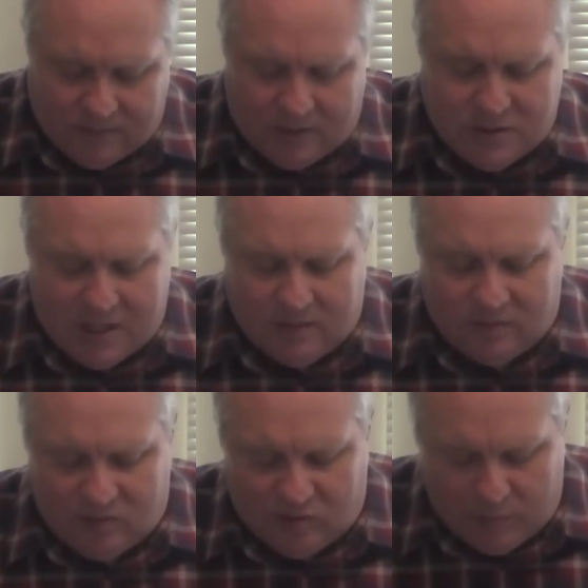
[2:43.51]
such
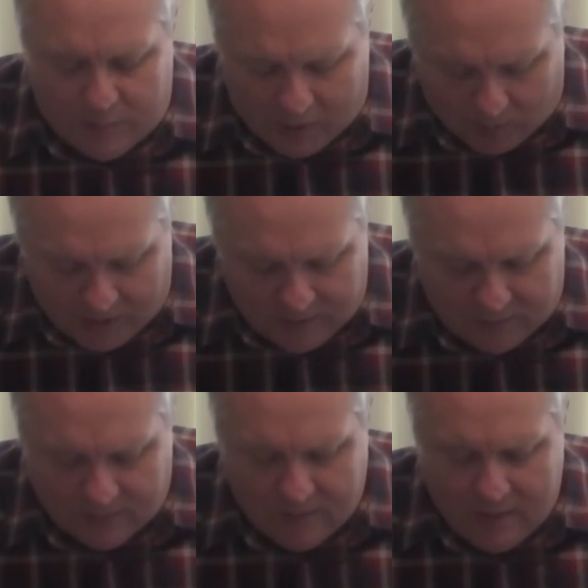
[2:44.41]
as spirit.